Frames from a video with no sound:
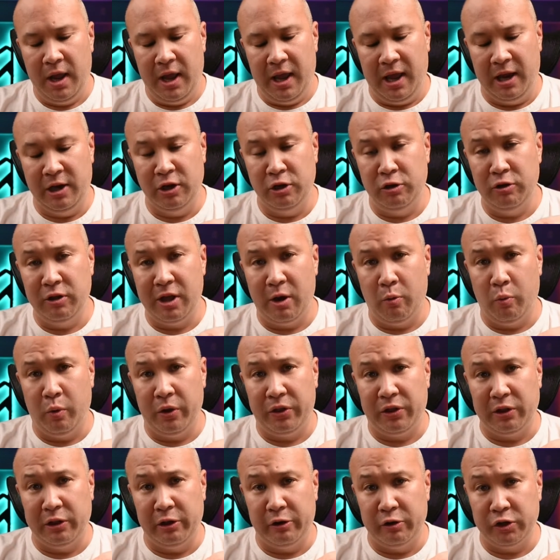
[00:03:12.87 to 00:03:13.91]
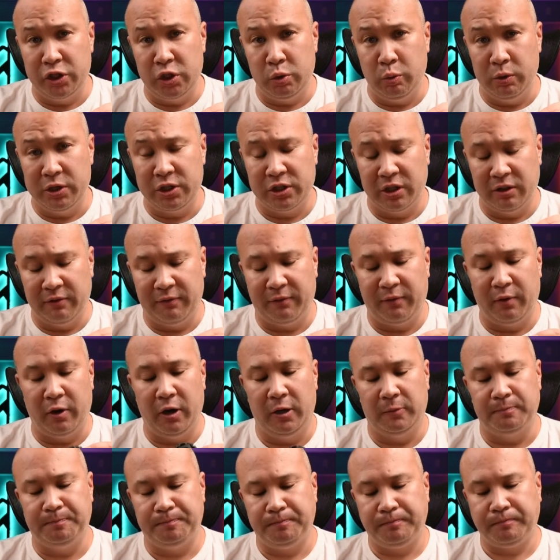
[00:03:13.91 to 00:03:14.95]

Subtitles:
And you do that with a little switch on the front.